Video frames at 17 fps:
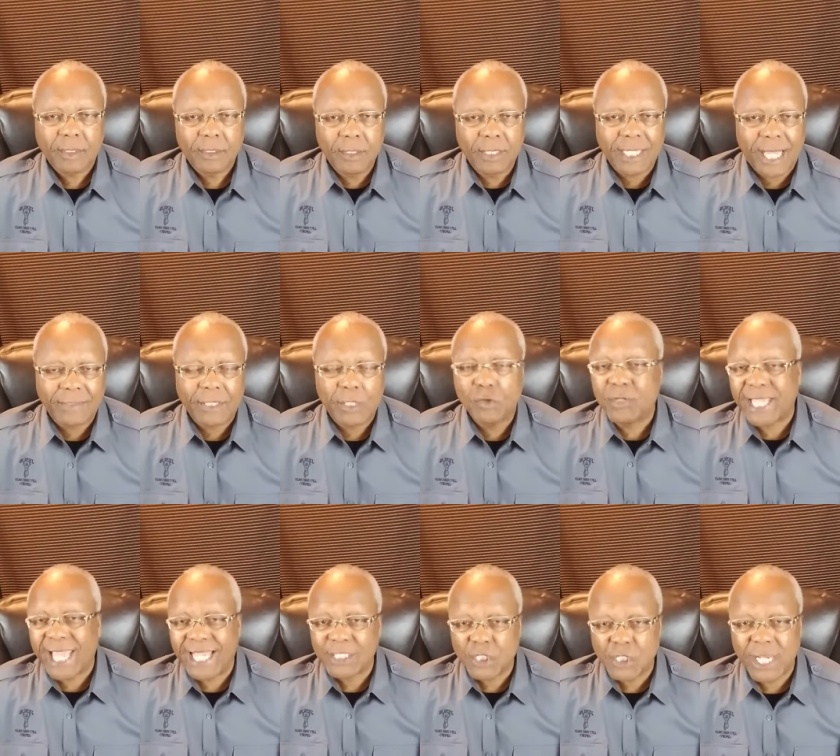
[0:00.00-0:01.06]
You got that. You
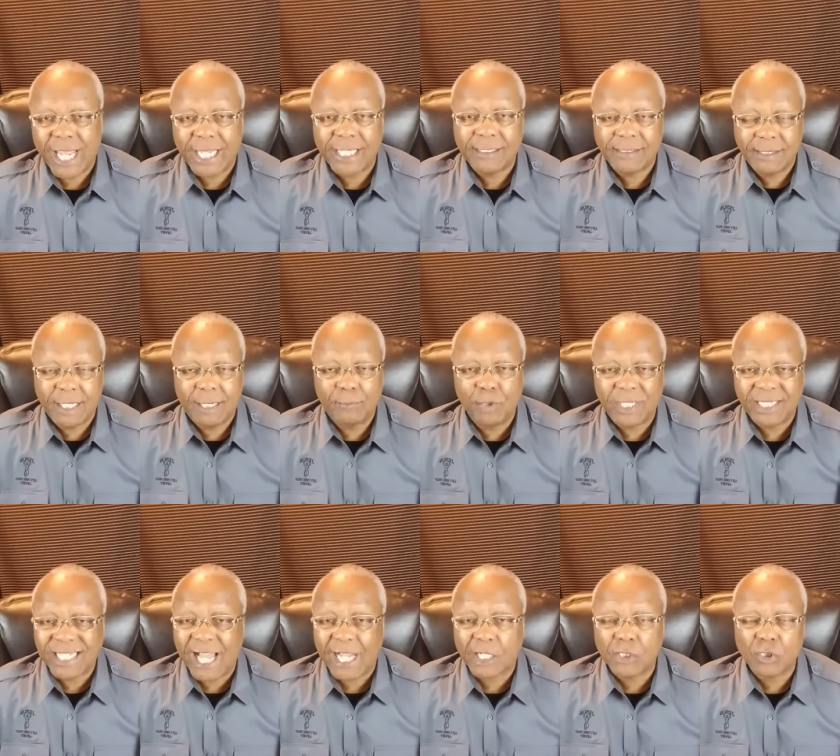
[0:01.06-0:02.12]
can't change them. You
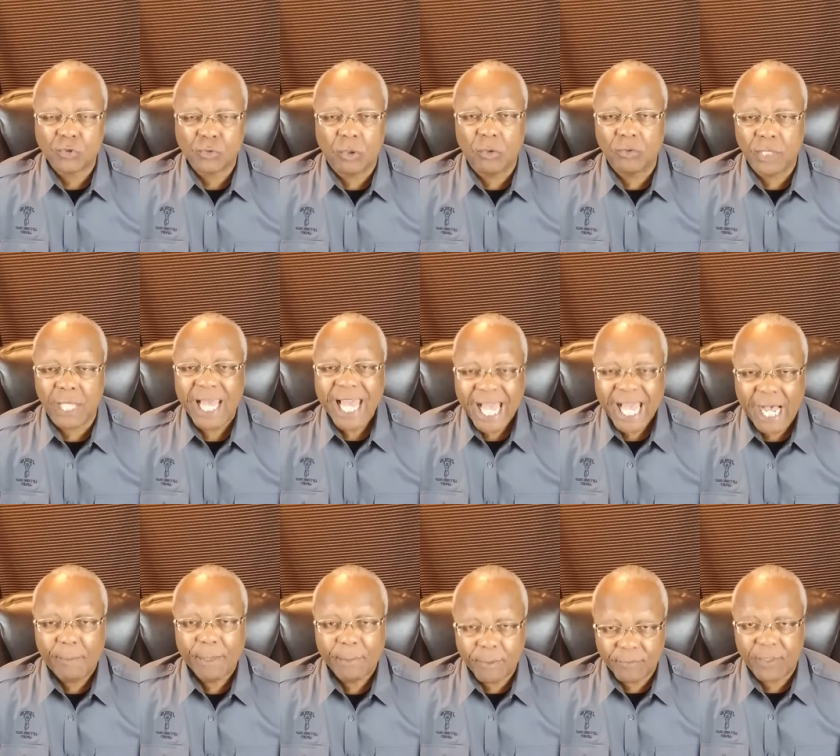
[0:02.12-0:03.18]
cannot control
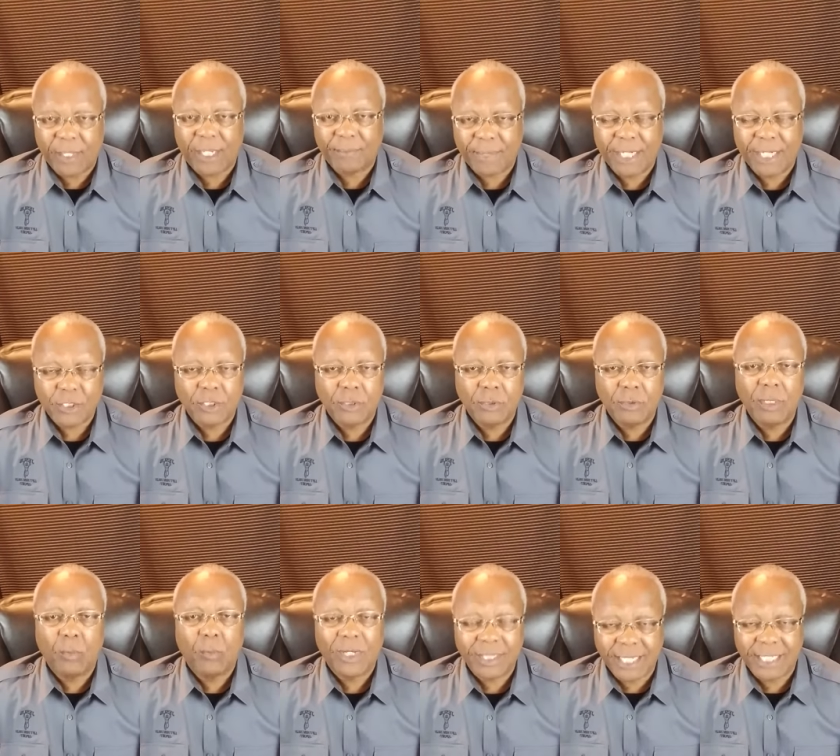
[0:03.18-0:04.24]
how people think about you
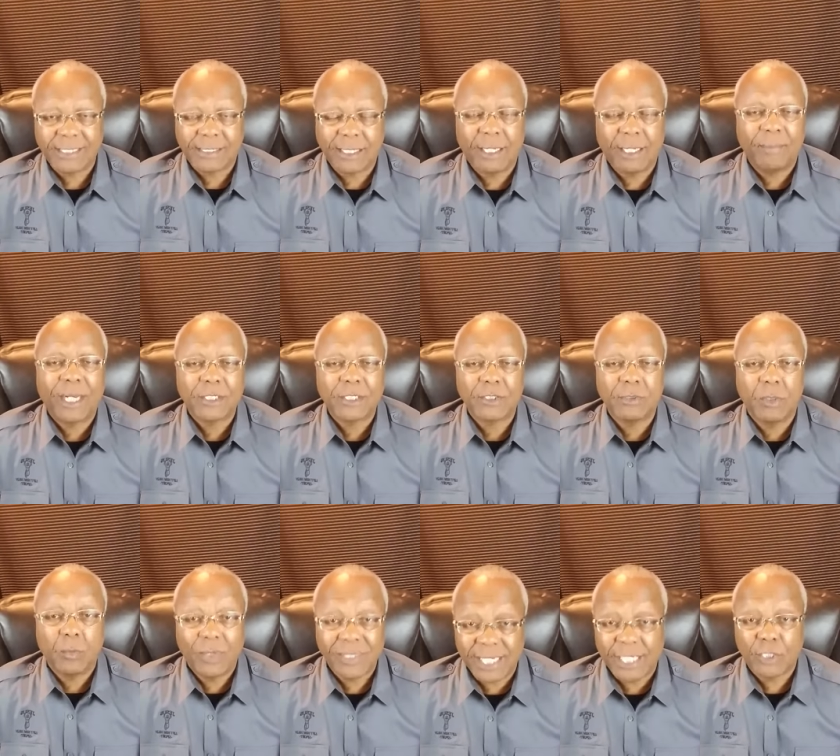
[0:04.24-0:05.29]
and what they say about you
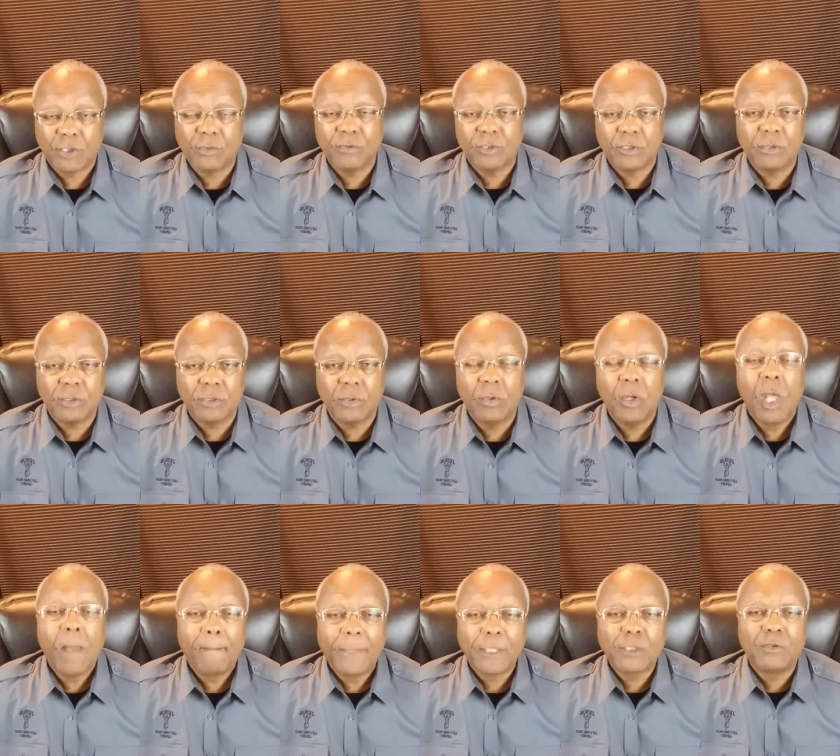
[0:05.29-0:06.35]
and what they do to you,
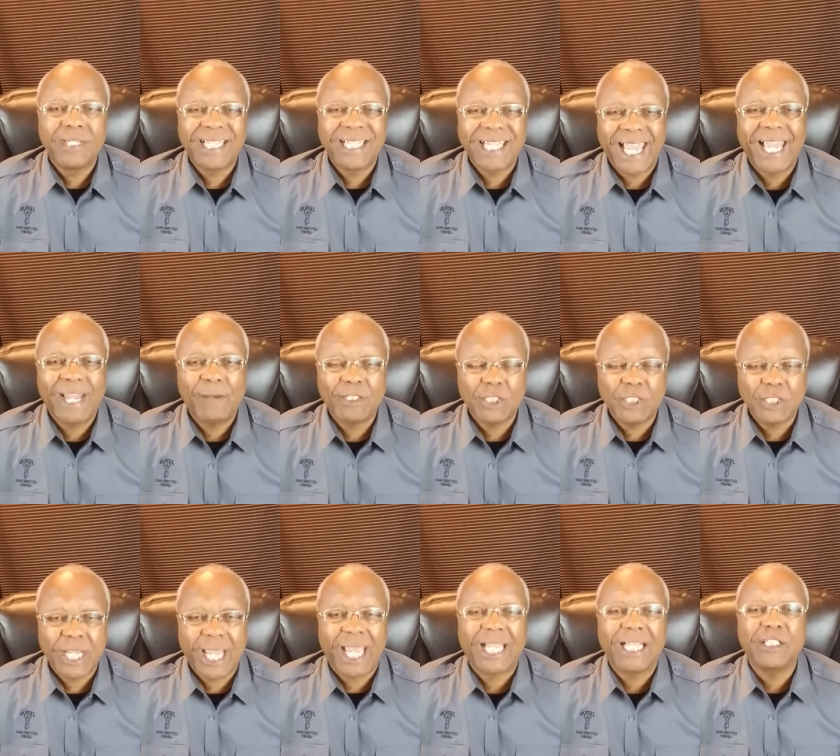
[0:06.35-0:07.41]
but you can
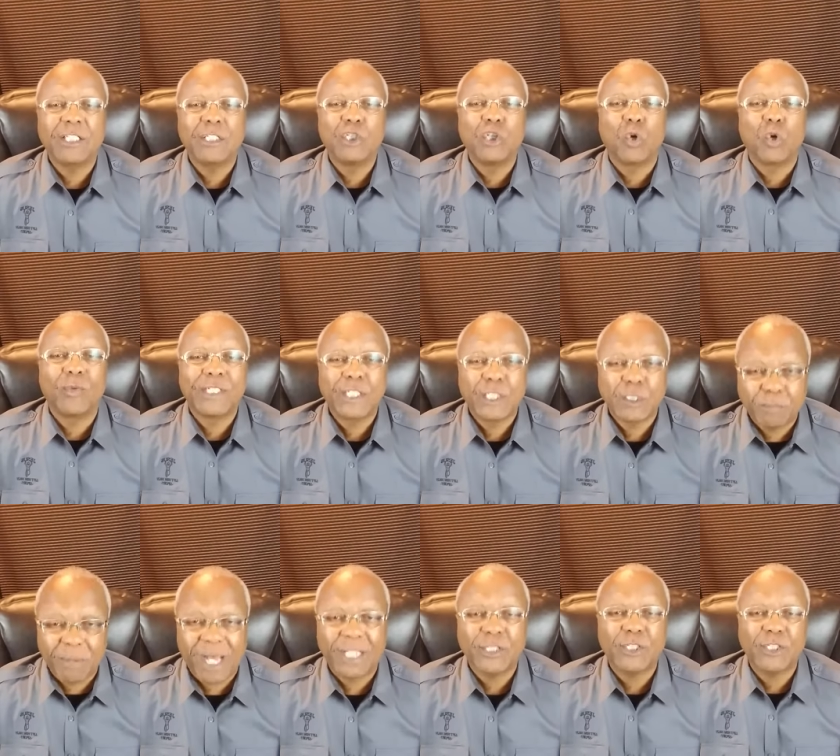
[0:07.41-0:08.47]
change your
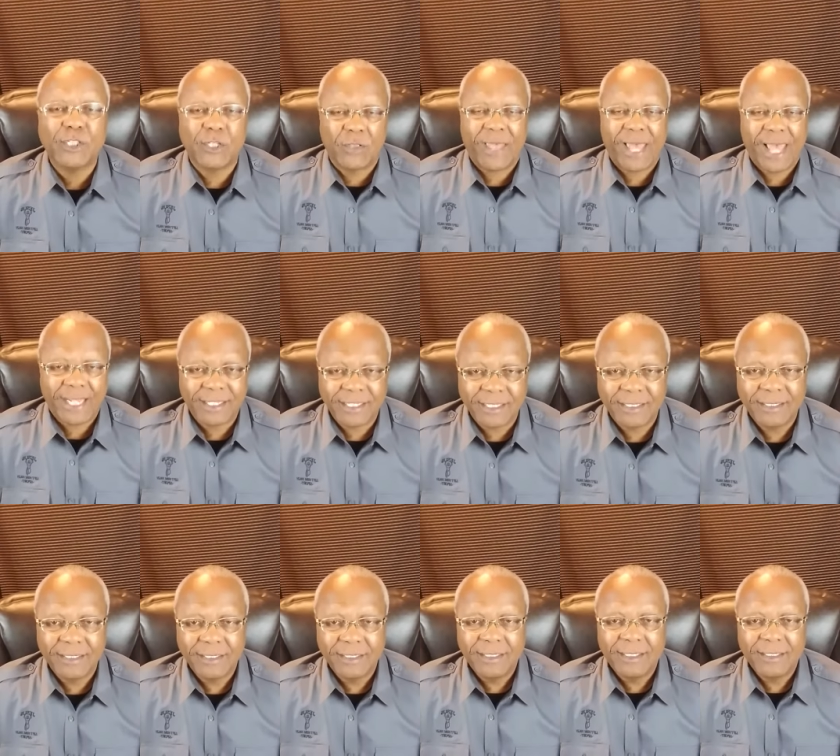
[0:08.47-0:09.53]
response to that.
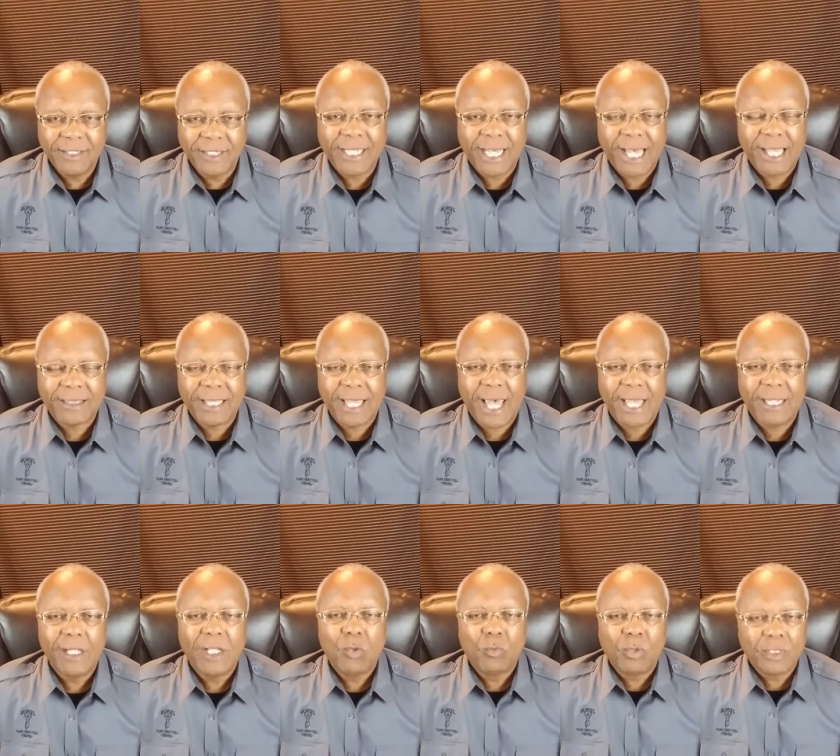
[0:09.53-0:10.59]
You got
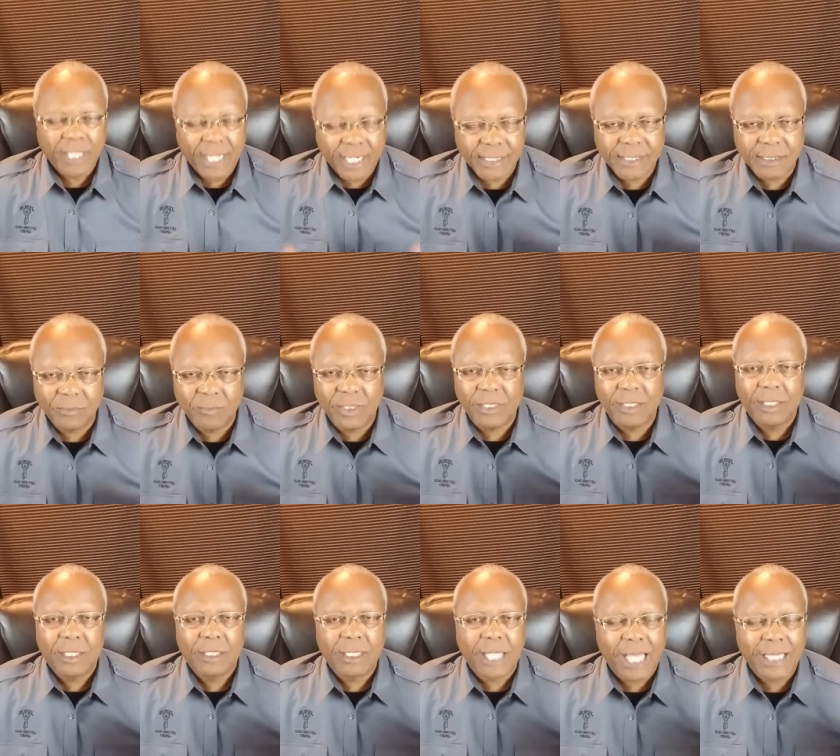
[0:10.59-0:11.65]
that? When they, when
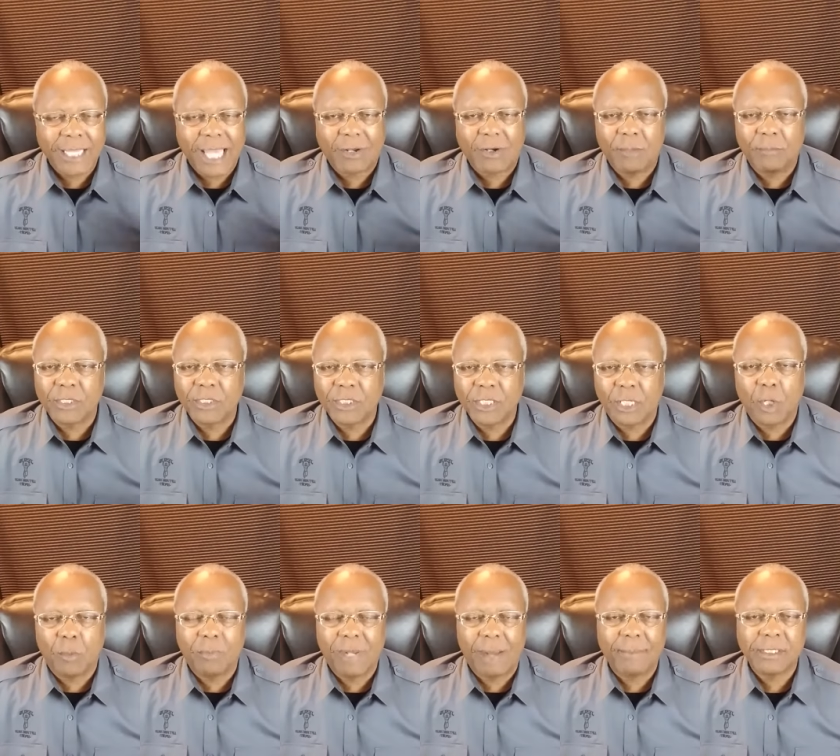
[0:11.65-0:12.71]
I like what Michelle
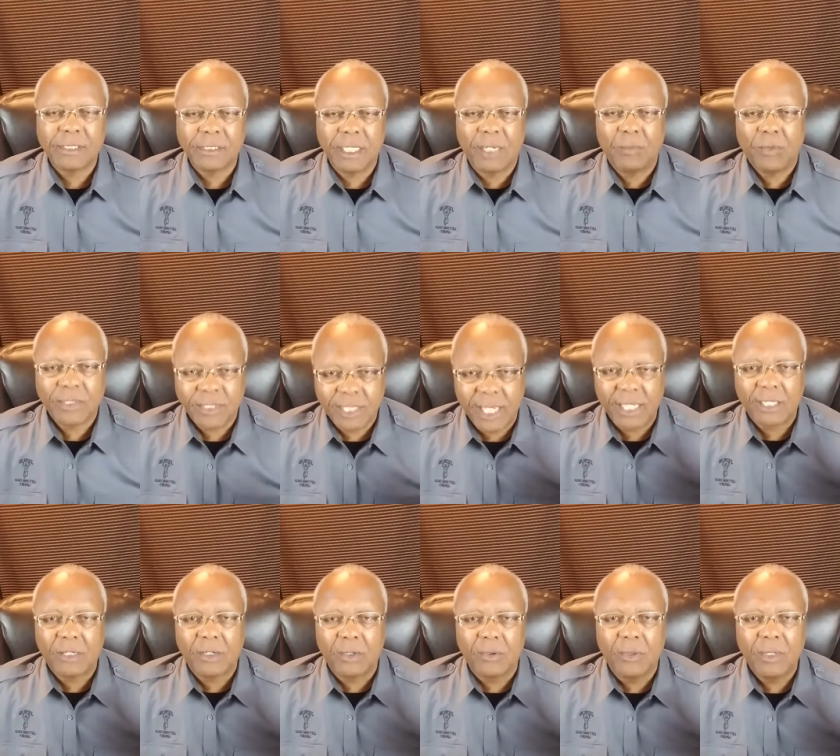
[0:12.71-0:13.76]
Obama said, when they
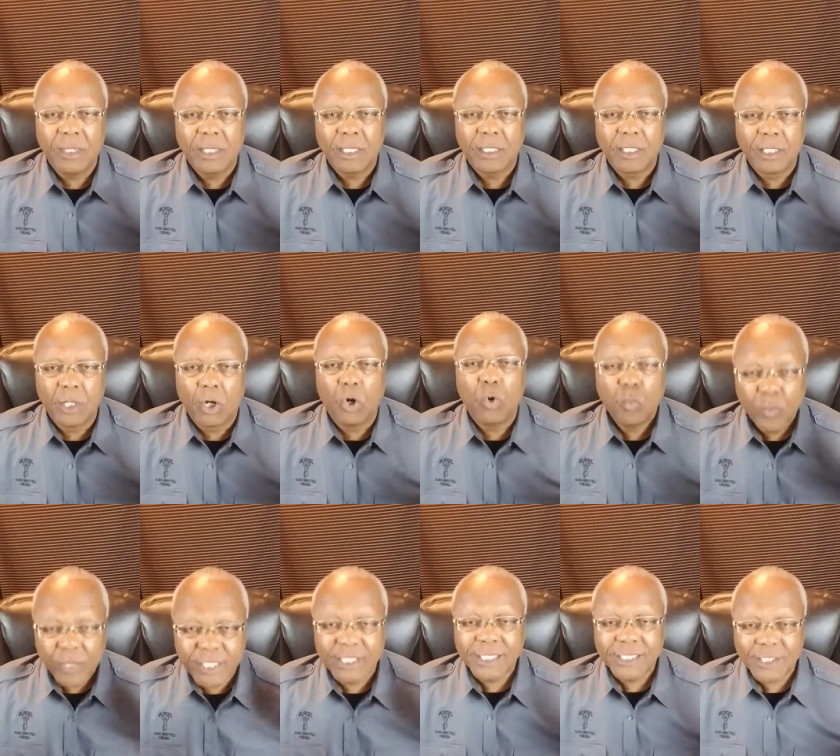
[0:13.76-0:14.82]
go low,
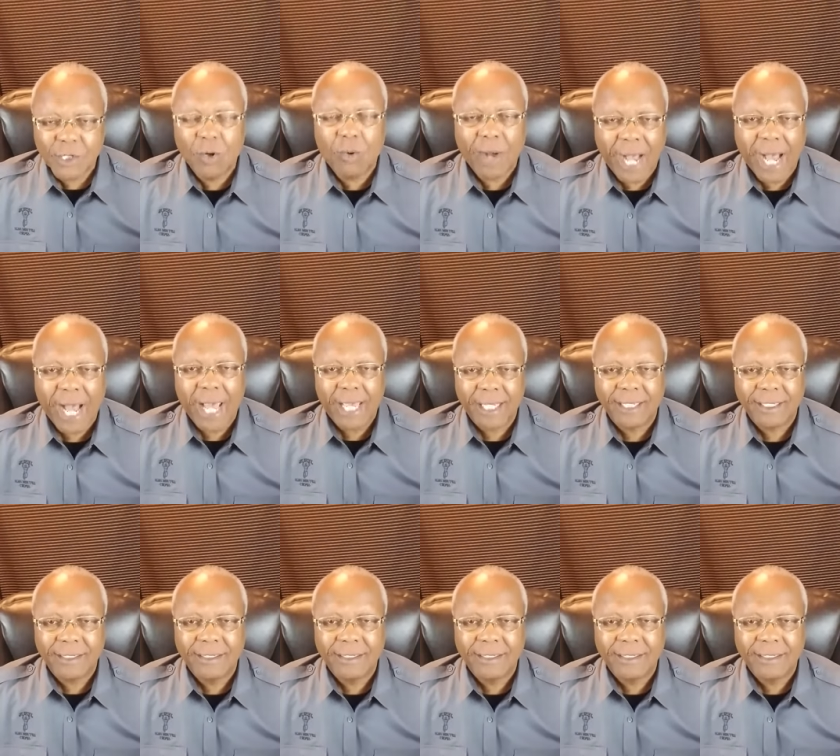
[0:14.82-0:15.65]
we just go high.